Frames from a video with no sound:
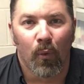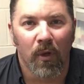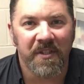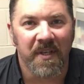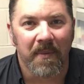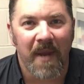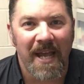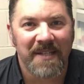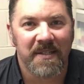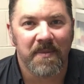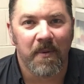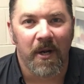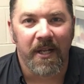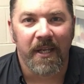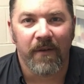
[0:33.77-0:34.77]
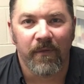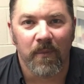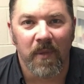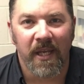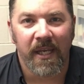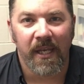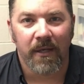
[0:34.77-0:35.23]
What's up, guys? It's Brian again from
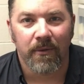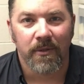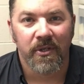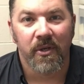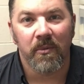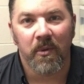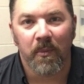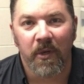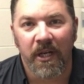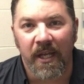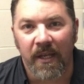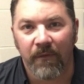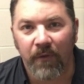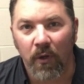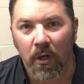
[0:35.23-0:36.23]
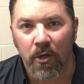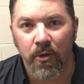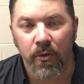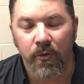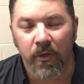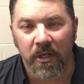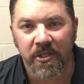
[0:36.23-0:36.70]
Lake Hickory Scuba and Marina. If you are
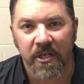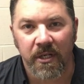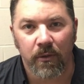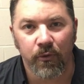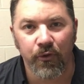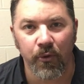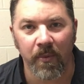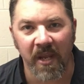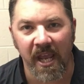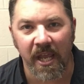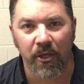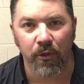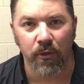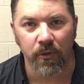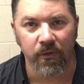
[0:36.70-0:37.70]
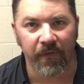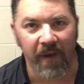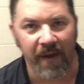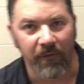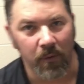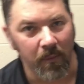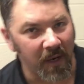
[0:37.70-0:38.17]
new to our channel, do me a huge
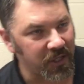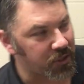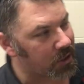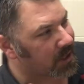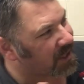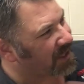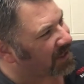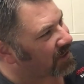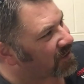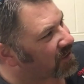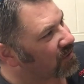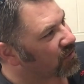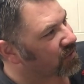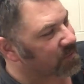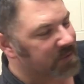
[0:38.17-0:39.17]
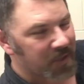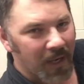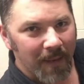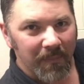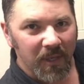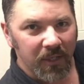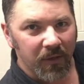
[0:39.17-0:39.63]
favor. Make sure you click this little
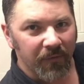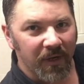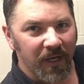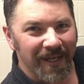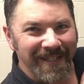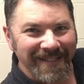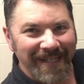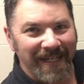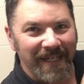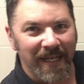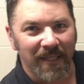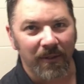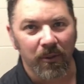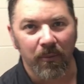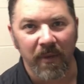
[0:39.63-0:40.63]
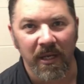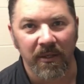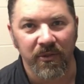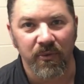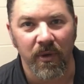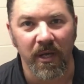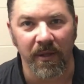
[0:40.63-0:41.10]
subscribe button over here and ding that little bell
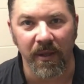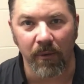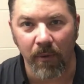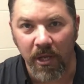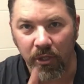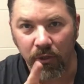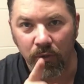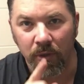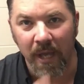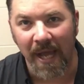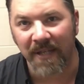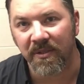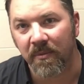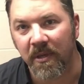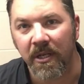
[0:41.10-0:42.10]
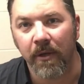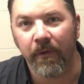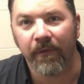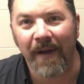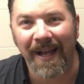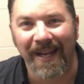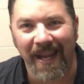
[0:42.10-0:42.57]
as well. That way you guys will be
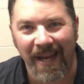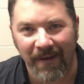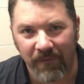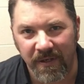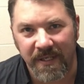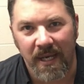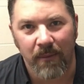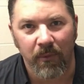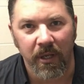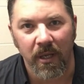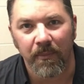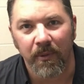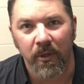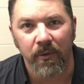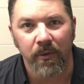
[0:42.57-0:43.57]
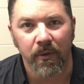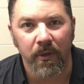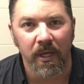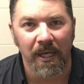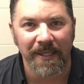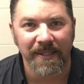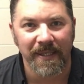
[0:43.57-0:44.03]
notified every time we upload new
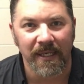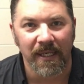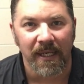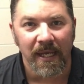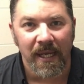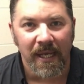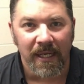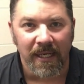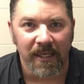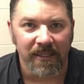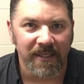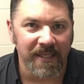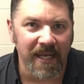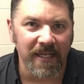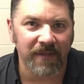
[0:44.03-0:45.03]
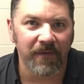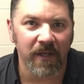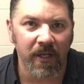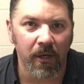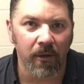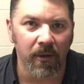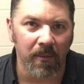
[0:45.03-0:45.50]
content. Now, in today's
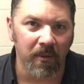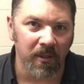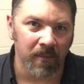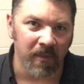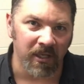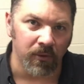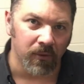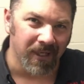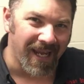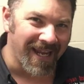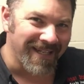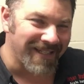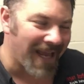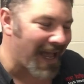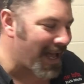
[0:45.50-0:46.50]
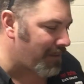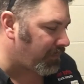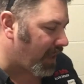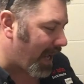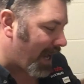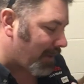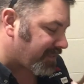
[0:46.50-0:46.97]
video, I'm going to be doing a time
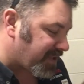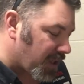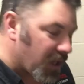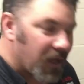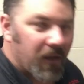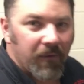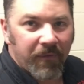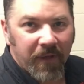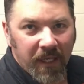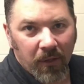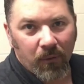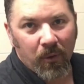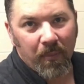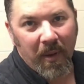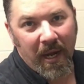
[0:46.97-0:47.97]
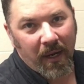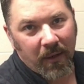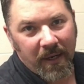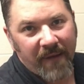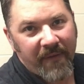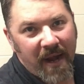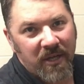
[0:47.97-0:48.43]
lapse of gear repair,
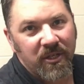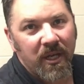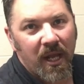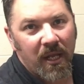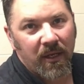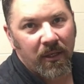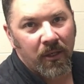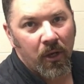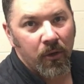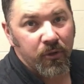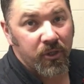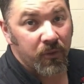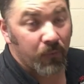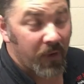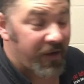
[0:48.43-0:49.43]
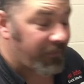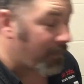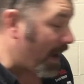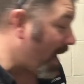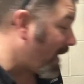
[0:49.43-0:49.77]
and I've actually got an Ocean Reef